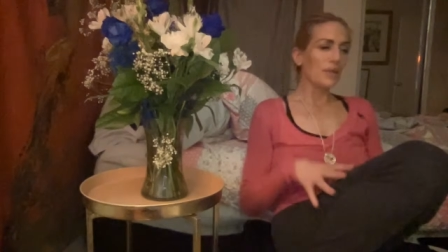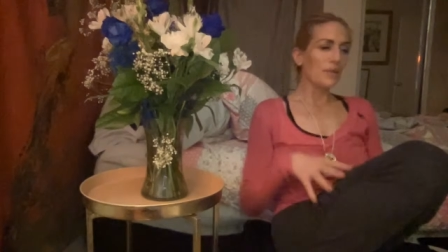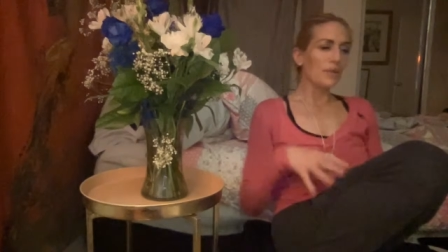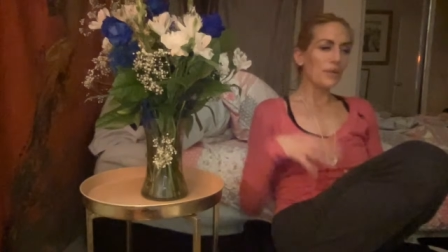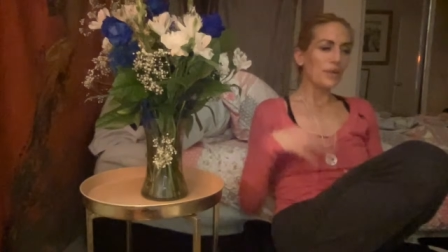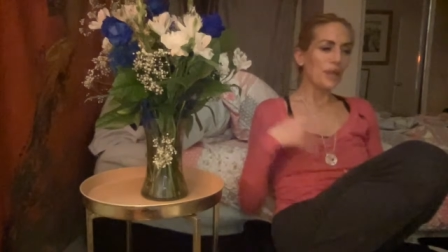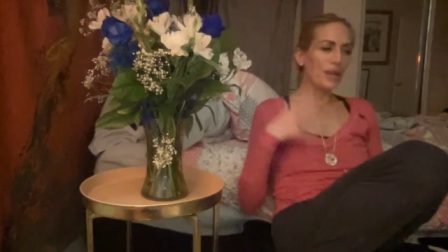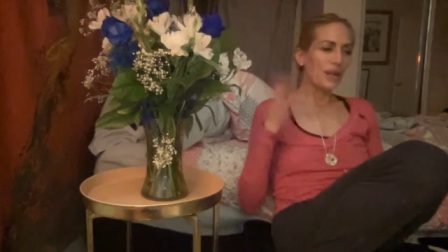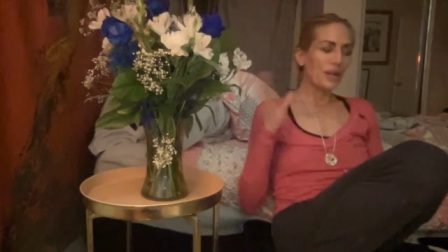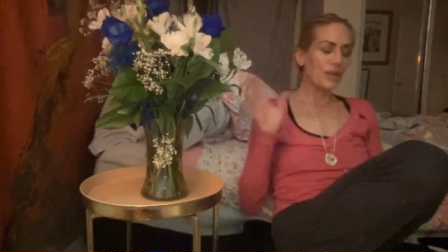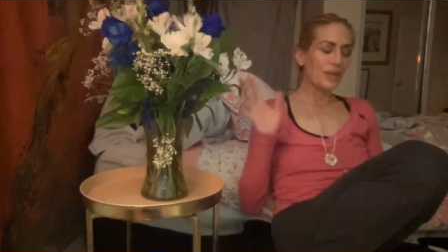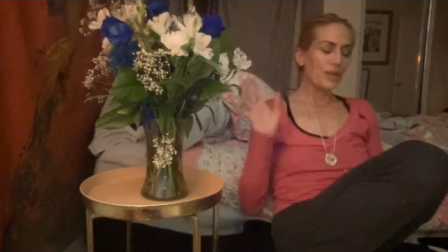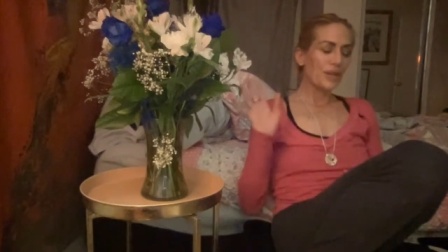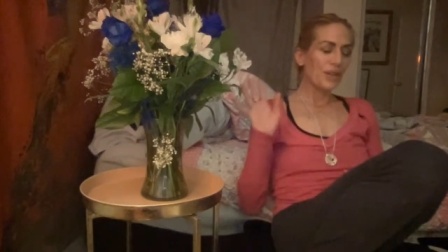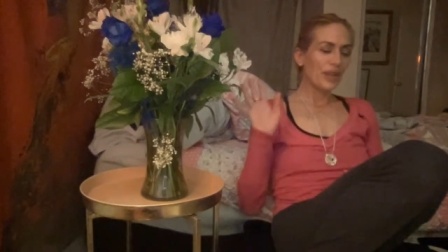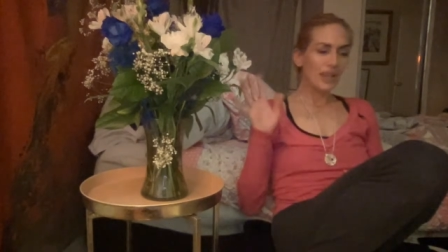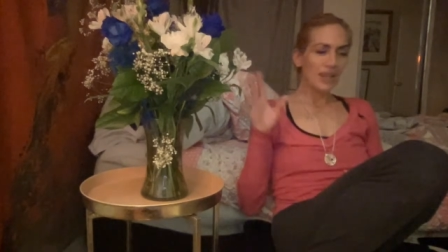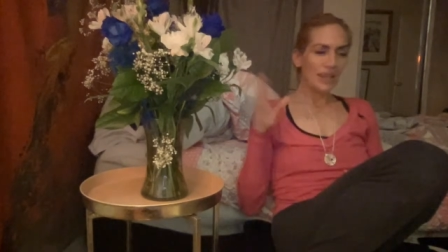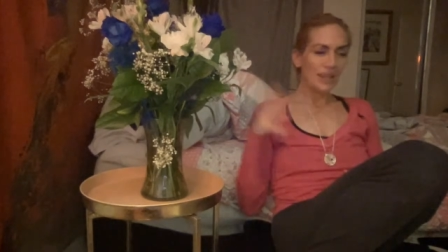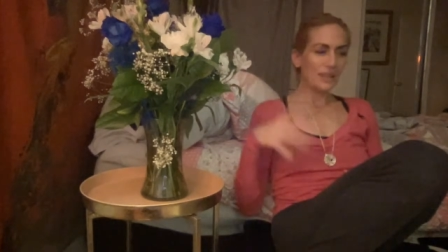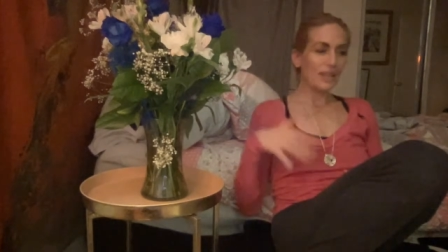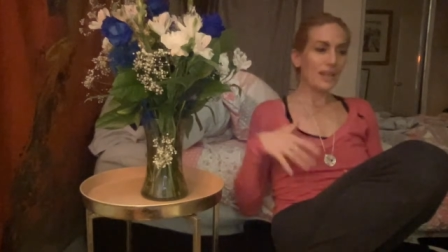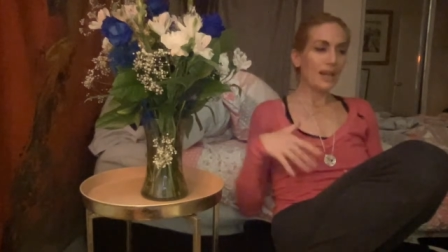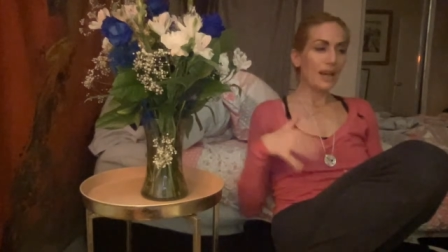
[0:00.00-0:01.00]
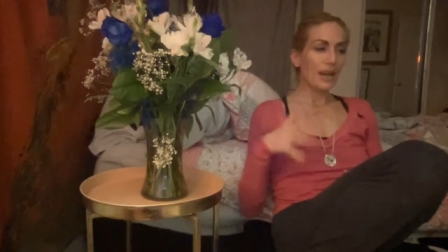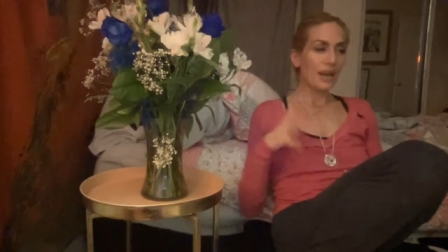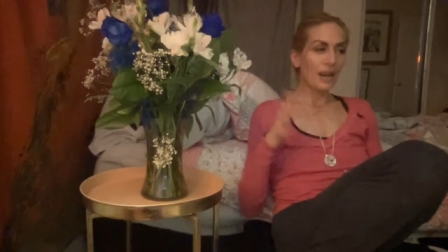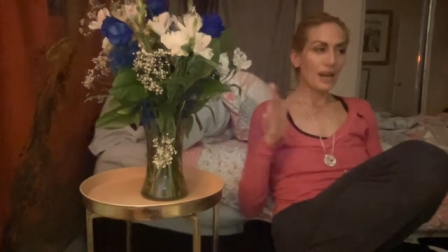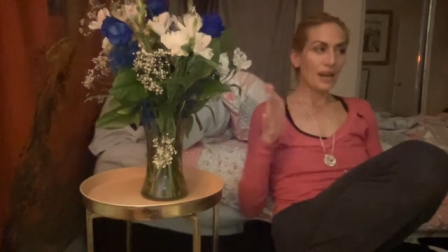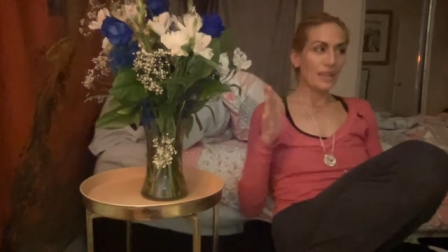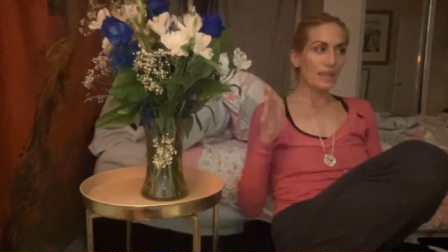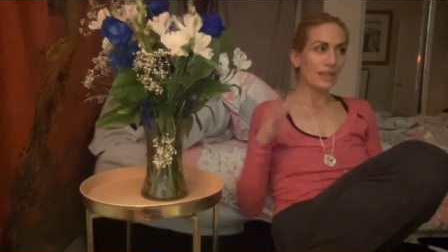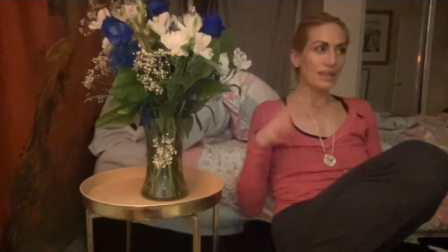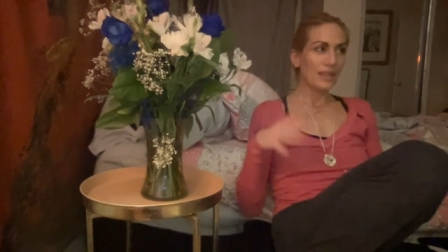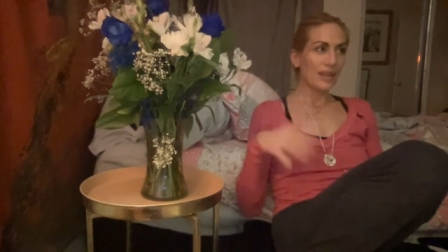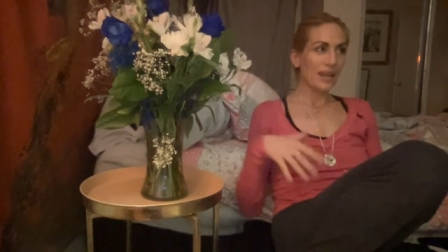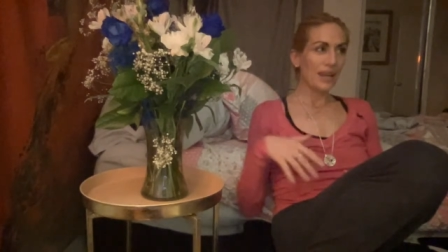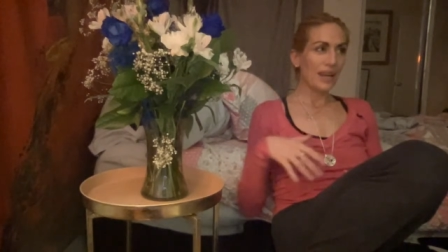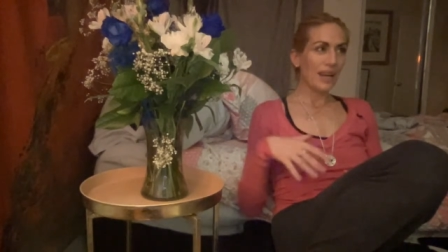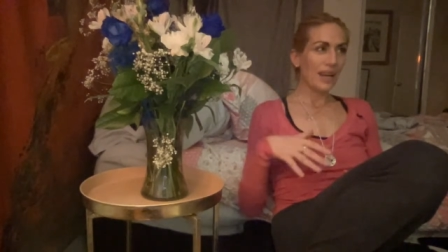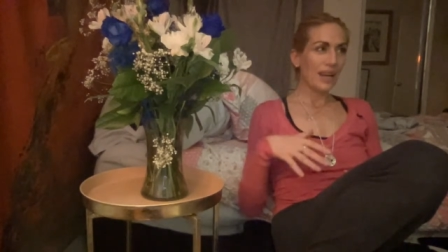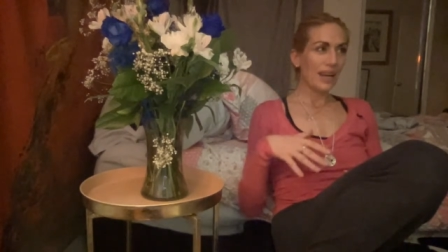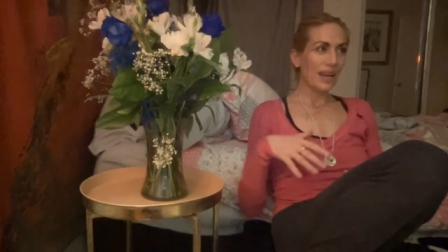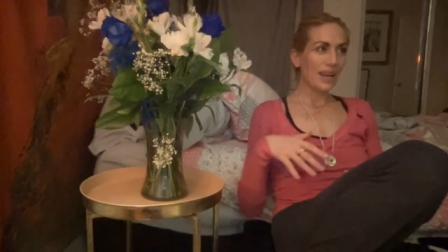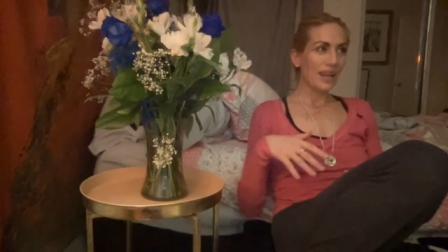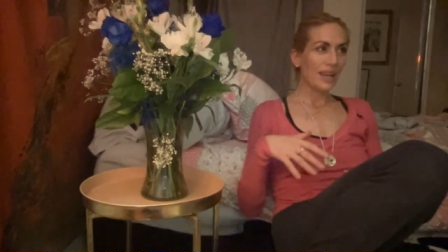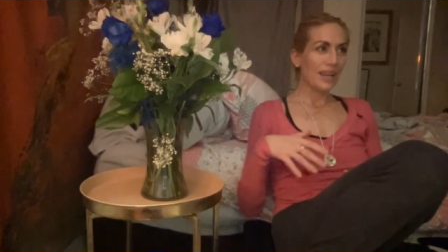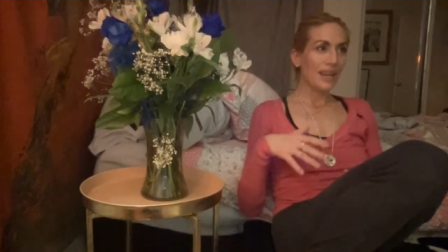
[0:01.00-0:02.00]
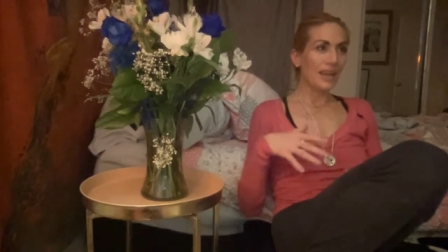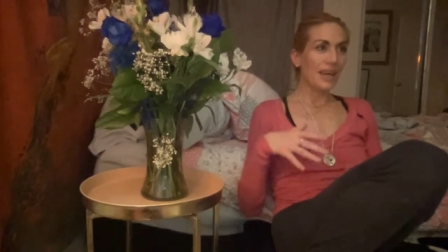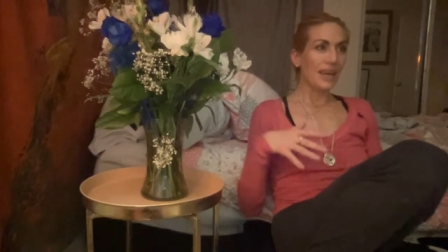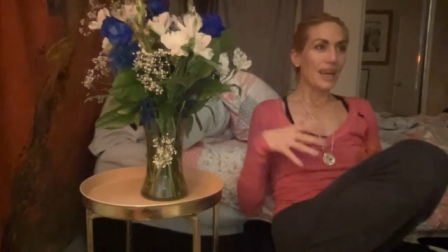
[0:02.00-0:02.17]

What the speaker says: whatever, and a hot day.